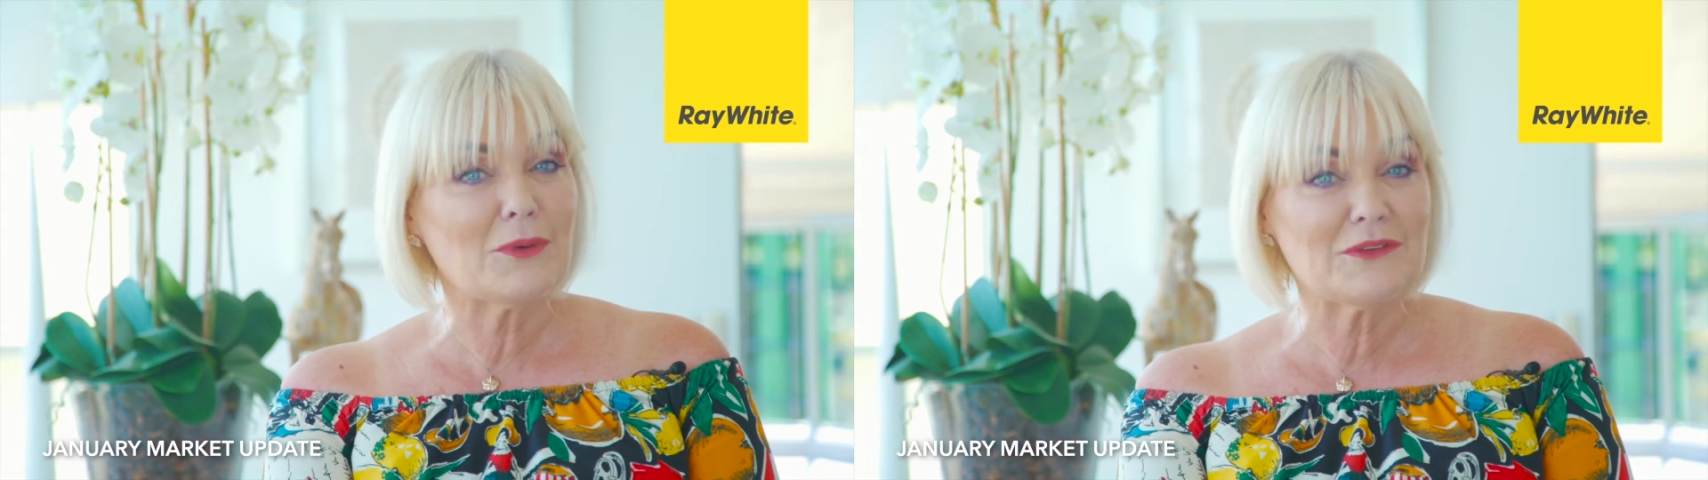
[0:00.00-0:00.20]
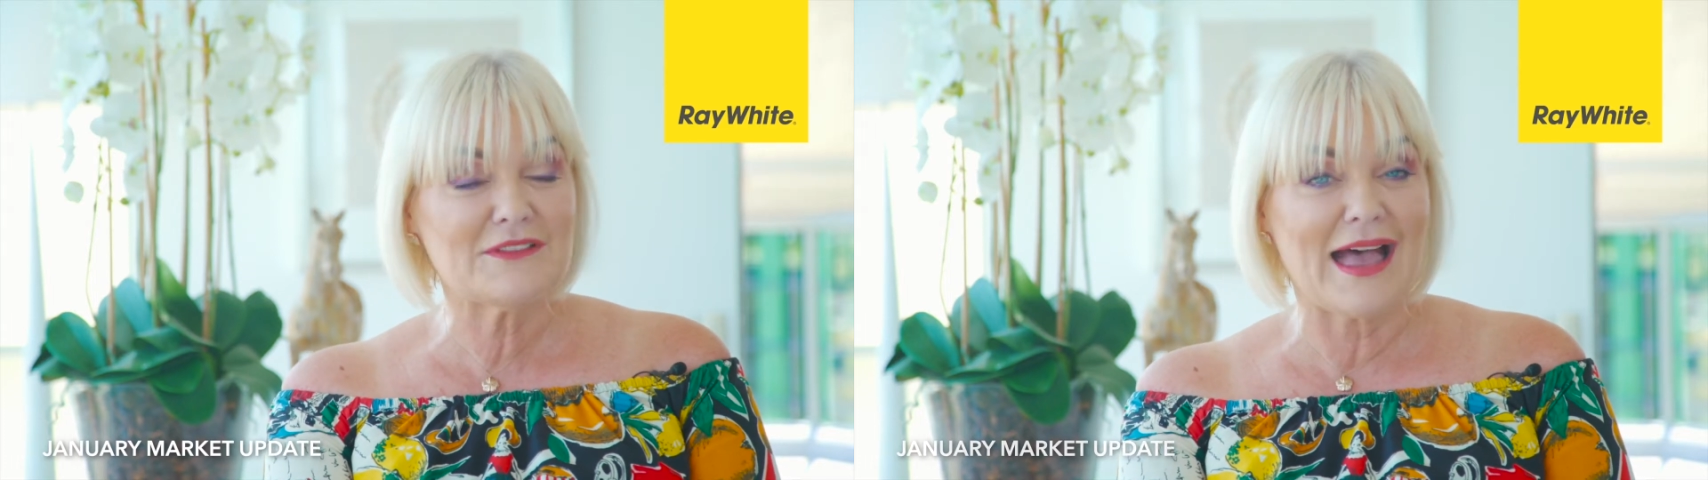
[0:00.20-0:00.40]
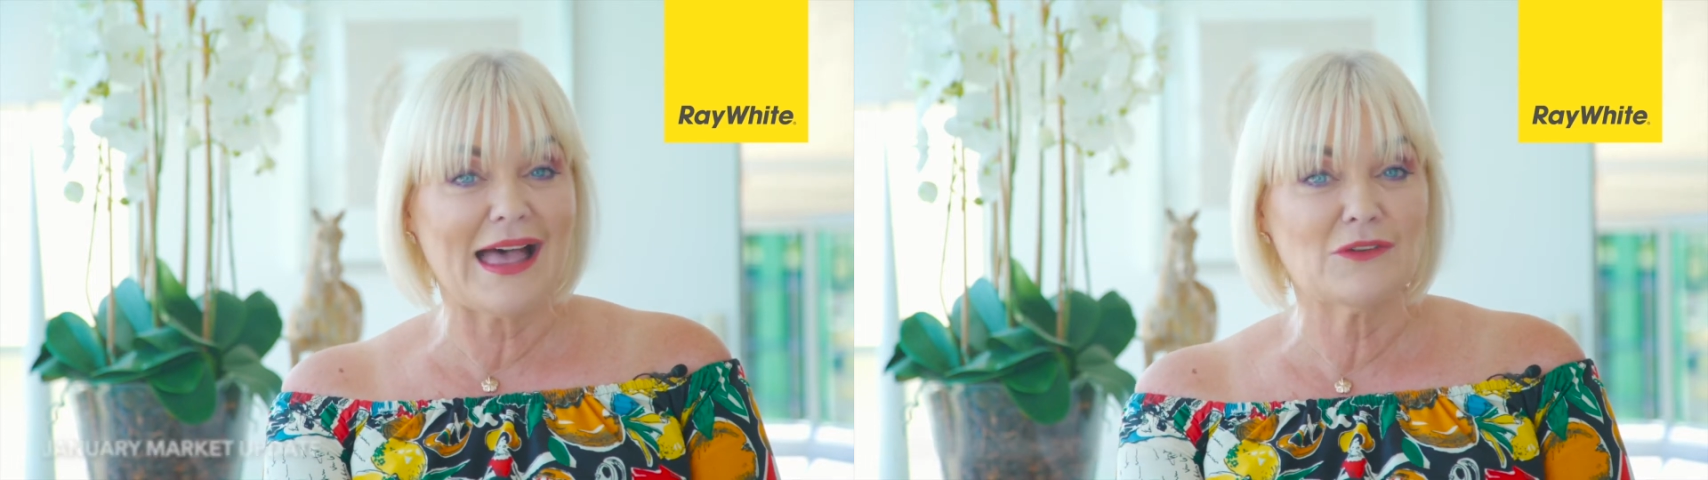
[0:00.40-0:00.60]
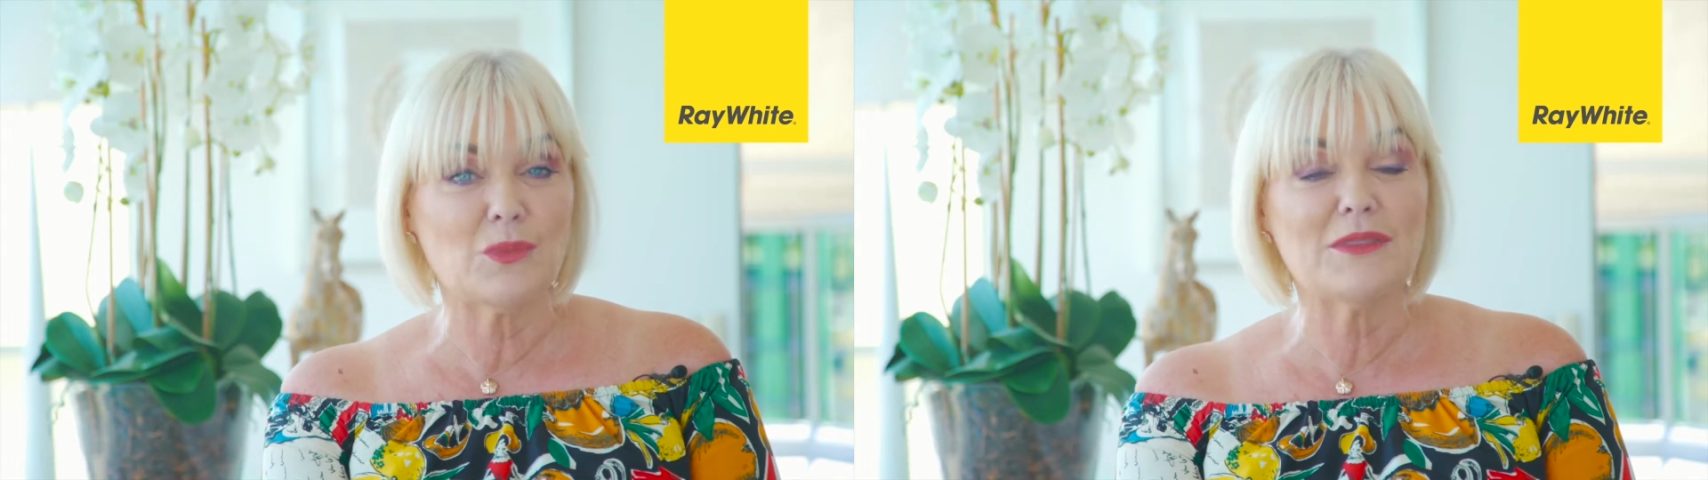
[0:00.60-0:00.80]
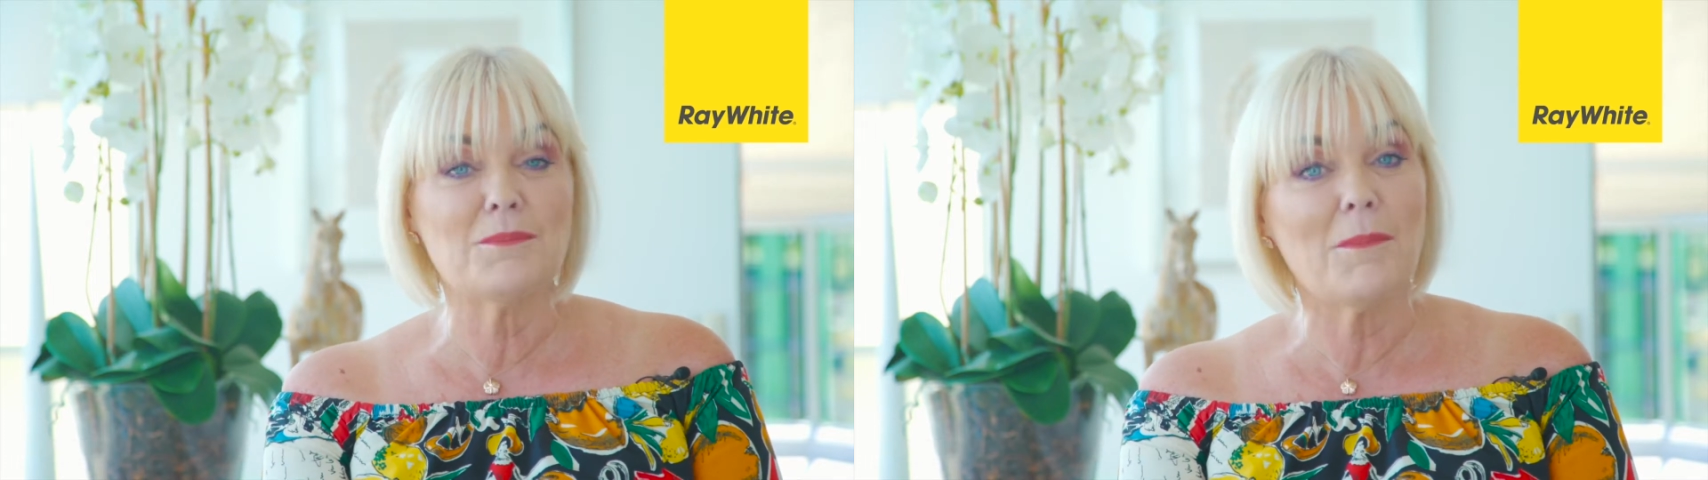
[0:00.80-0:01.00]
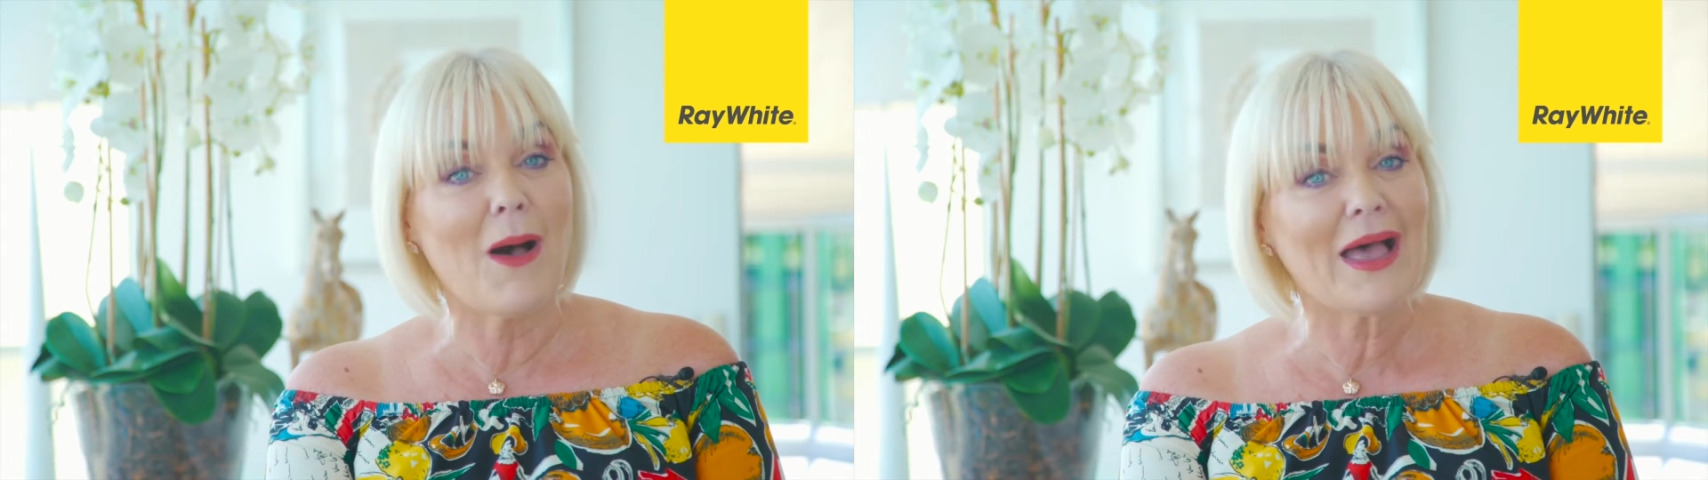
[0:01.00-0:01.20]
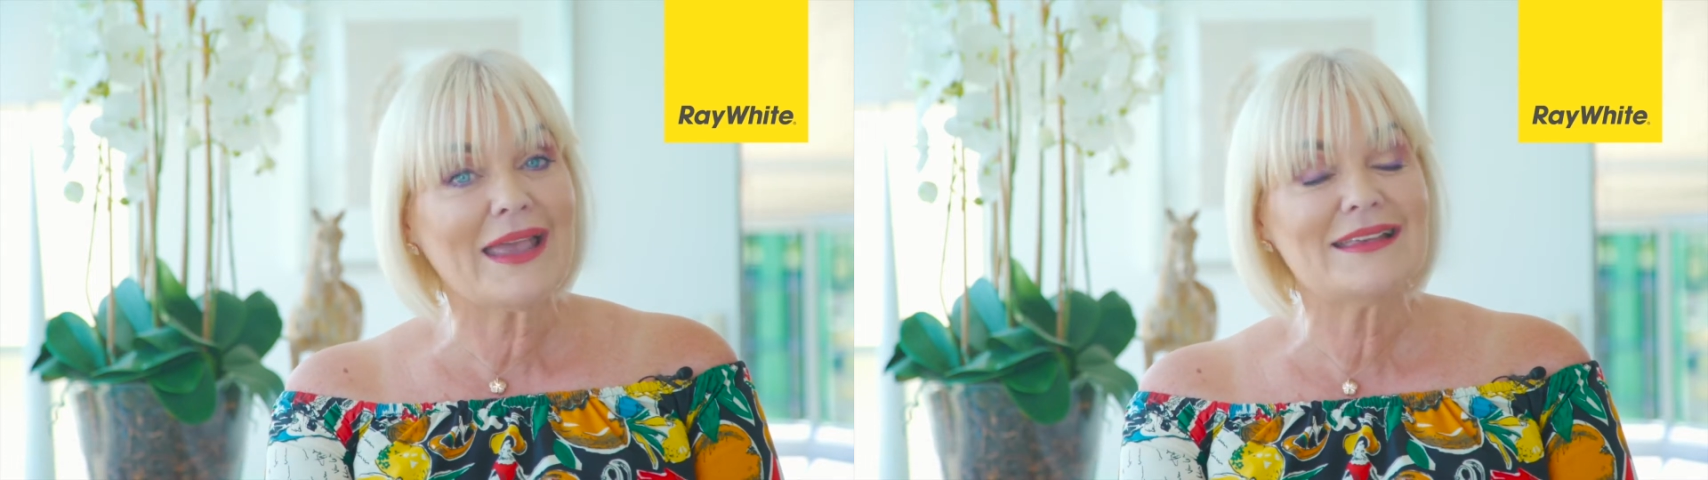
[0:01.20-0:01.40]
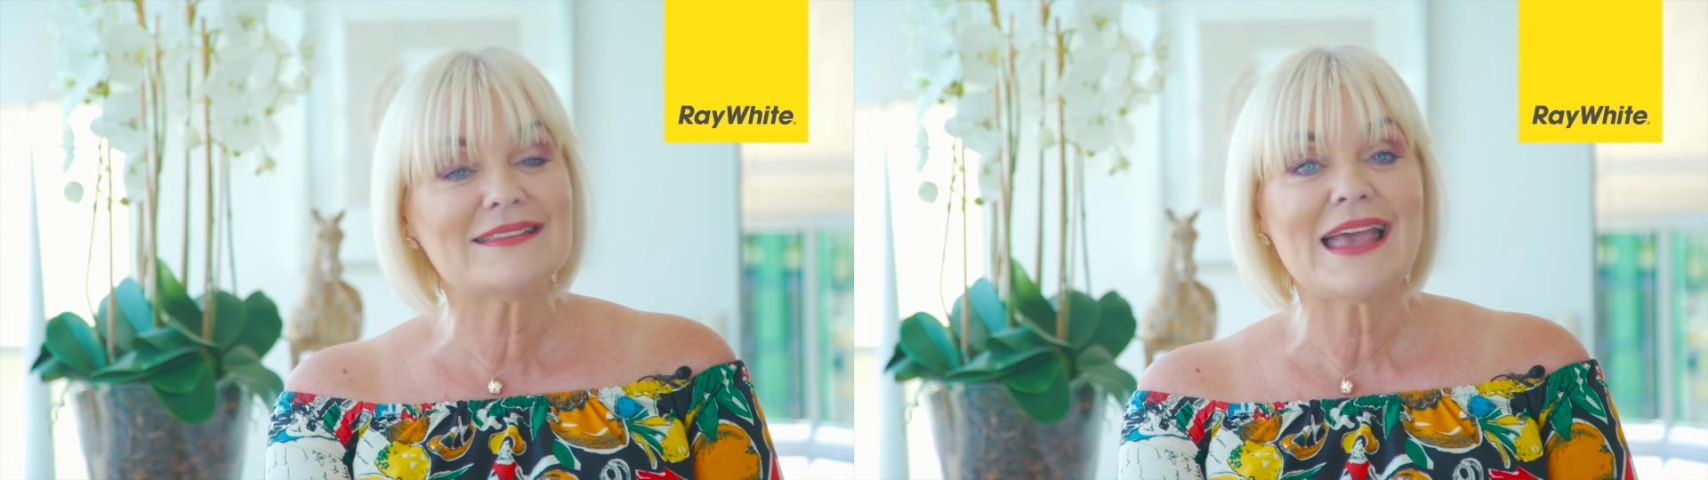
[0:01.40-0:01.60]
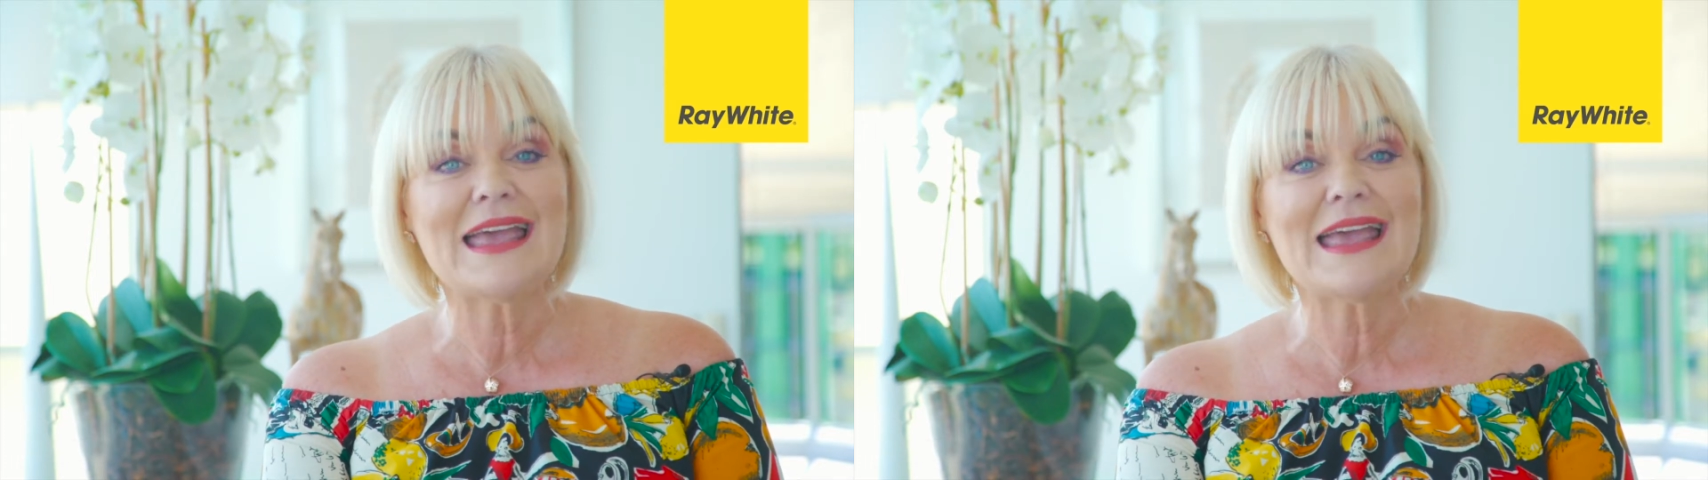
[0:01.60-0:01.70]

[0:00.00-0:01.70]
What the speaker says: start with buyers